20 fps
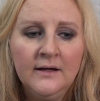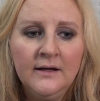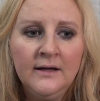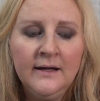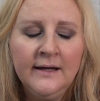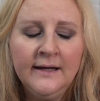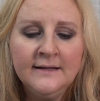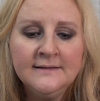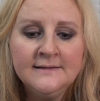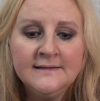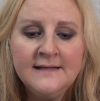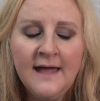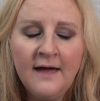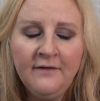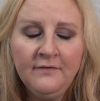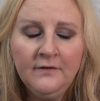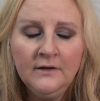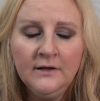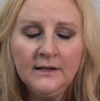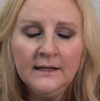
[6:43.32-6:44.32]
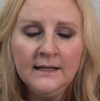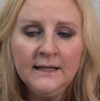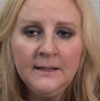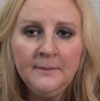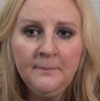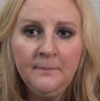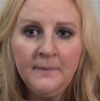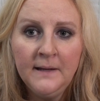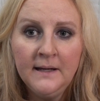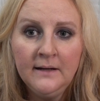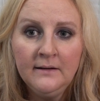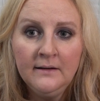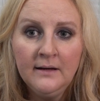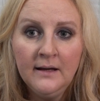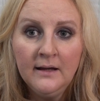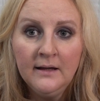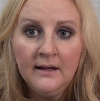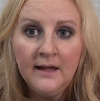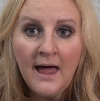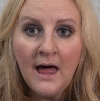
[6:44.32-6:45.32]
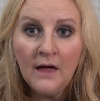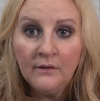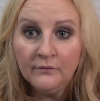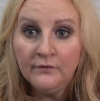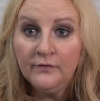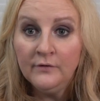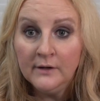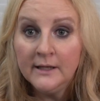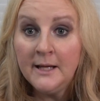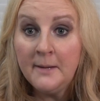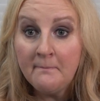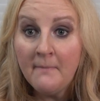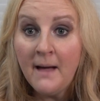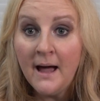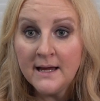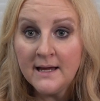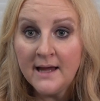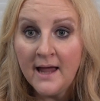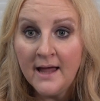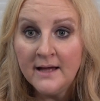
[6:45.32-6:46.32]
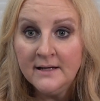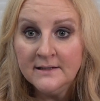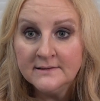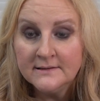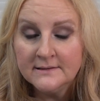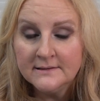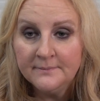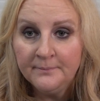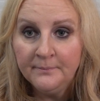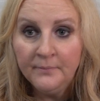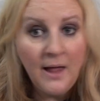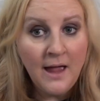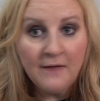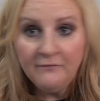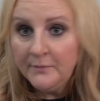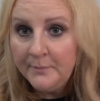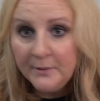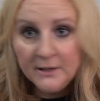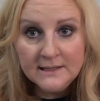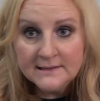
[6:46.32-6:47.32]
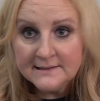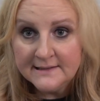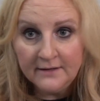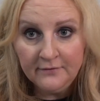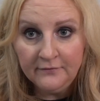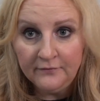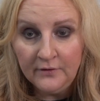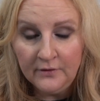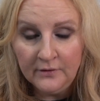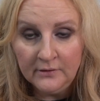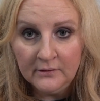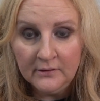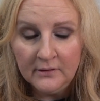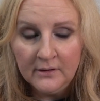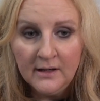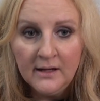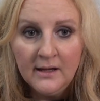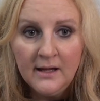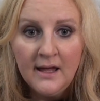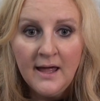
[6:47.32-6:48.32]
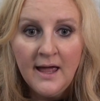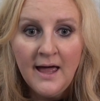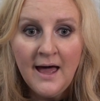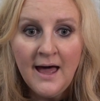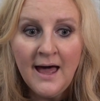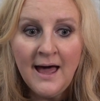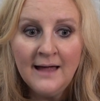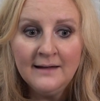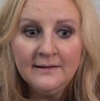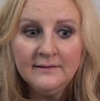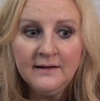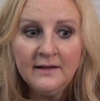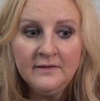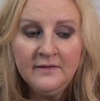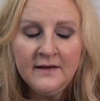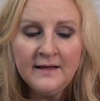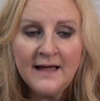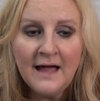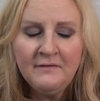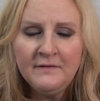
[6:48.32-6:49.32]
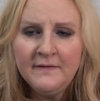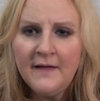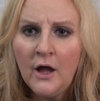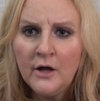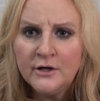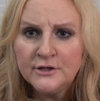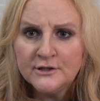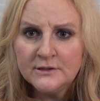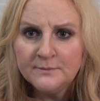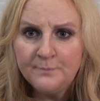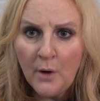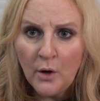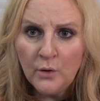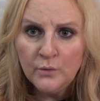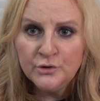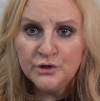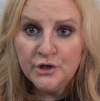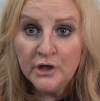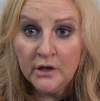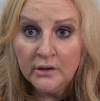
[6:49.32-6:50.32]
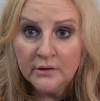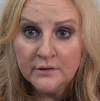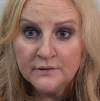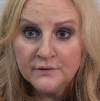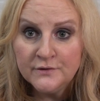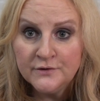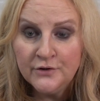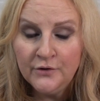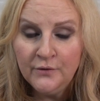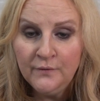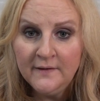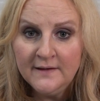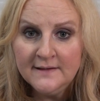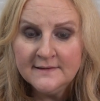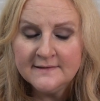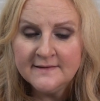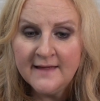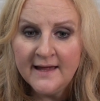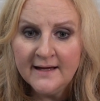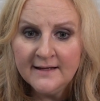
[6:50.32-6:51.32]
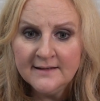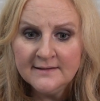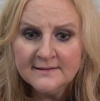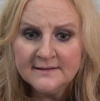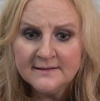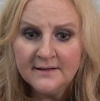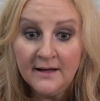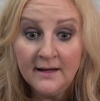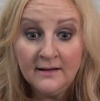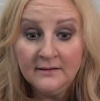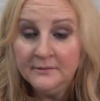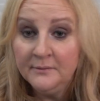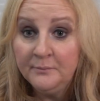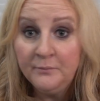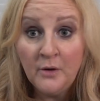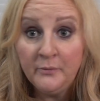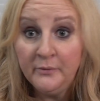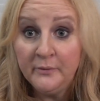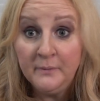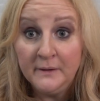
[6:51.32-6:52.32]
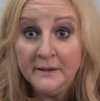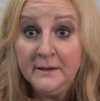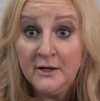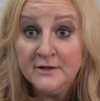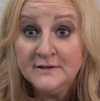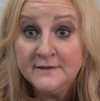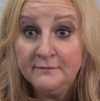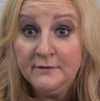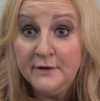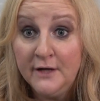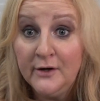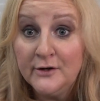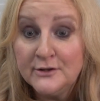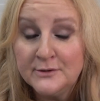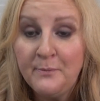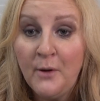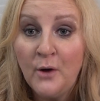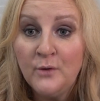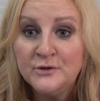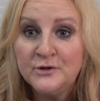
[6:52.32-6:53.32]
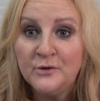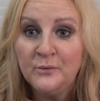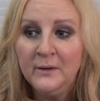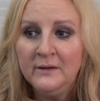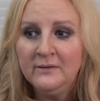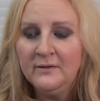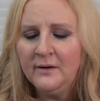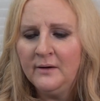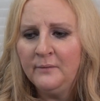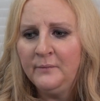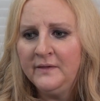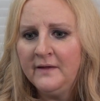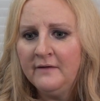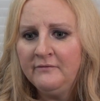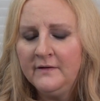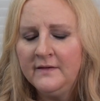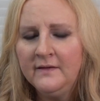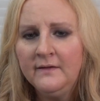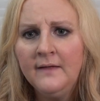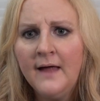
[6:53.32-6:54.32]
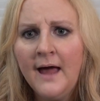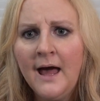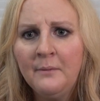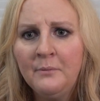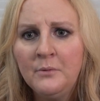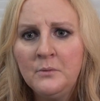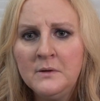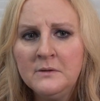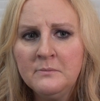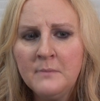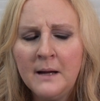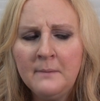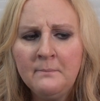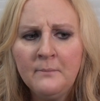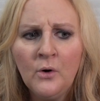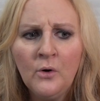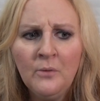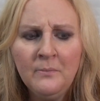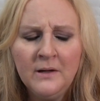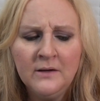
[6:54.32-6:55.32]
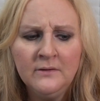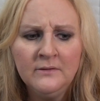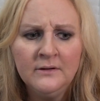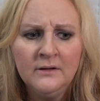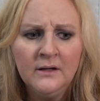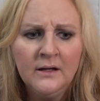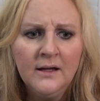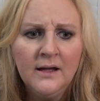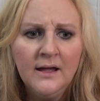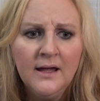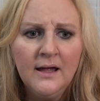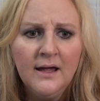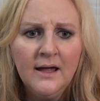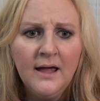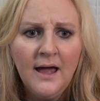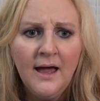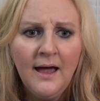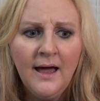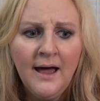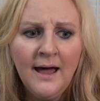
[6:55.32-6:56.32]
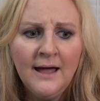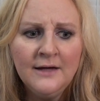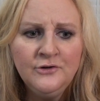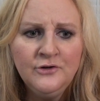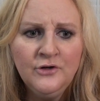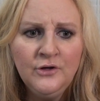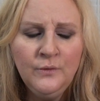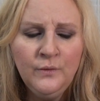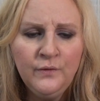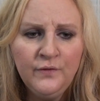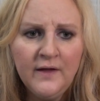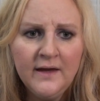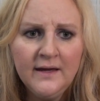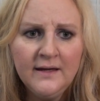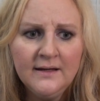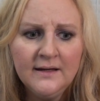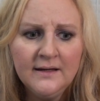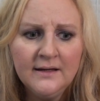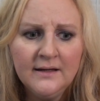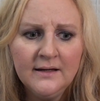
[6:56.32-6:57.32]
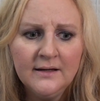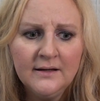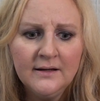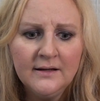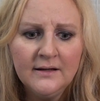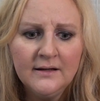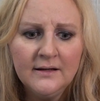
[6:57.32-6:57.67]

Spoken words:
it has definitely been helpful in my case, but everybody's different. And I think having that exposure to these things, and probably because of the exposure with everything that happened with my mum, and I do think